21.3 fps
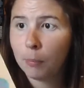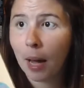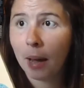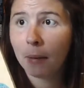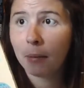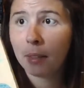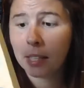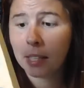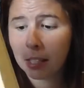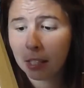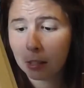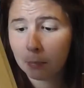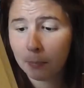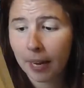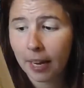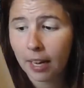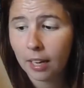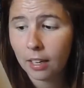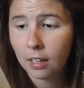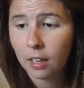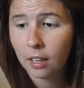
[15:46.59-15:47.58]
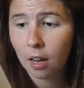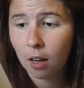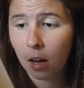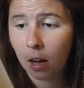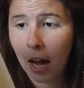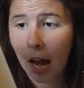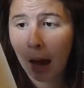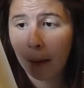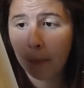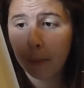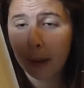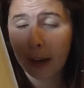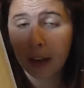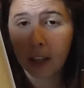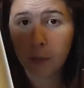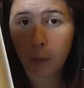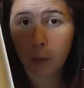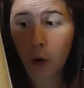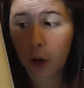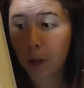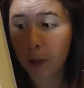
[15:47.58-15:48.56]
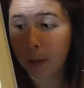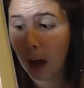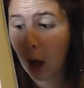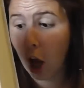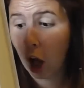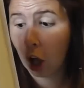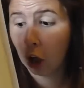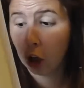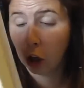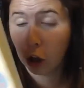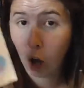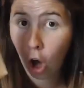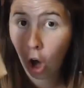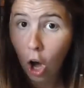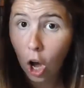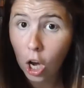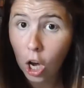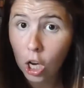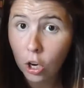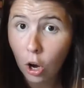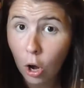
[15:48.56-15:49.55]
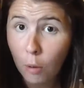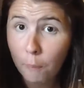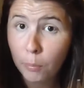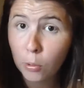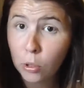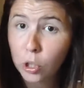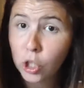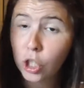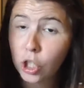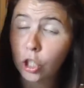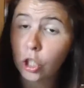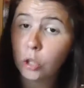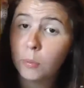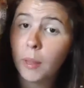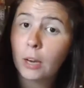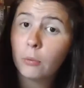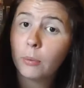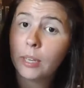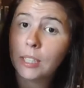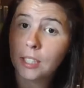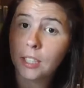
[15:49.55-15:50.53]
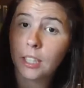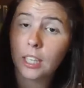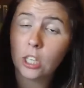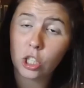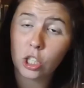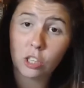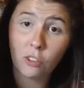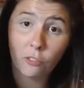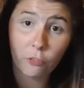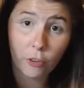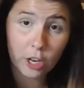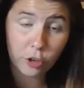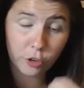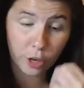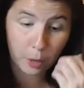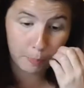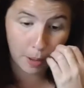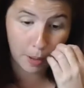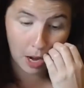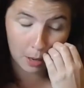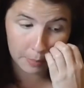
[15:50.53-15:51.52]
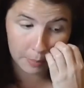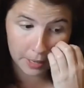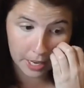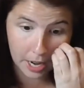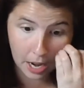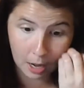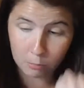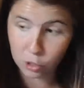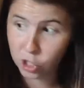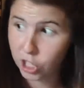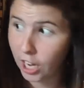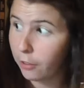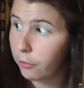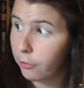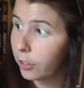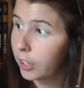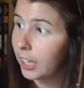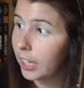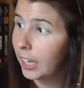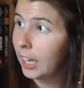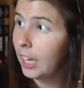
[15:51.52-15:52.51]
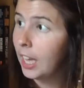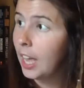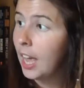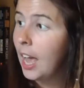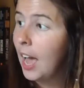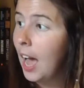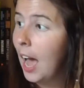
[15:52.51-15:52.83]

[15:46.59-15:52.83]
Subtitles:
But this has been being spoken about a lot on BookTube, like recently, just Frederick Buckman generally.